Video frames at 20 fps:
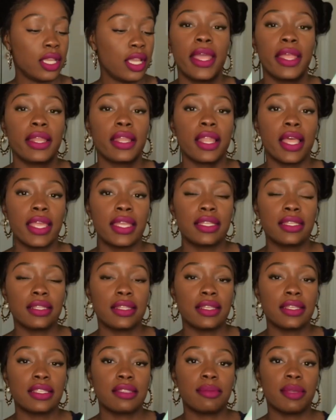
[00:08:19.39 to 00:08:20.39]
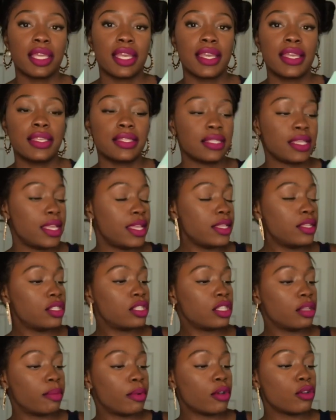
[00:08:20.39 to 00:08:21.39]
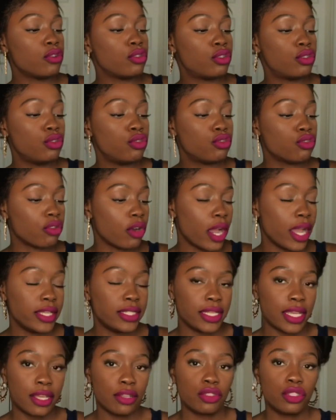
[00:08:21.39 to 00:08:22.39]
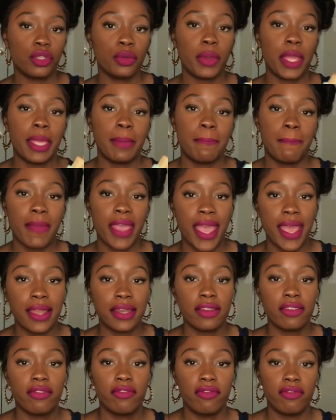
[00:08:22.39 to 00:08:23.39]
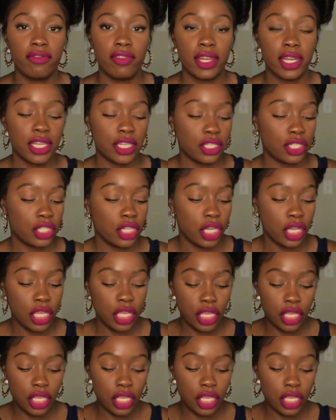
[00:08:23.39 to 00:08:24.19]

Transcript: I liked this because it's supposed to dry down to a matte finish.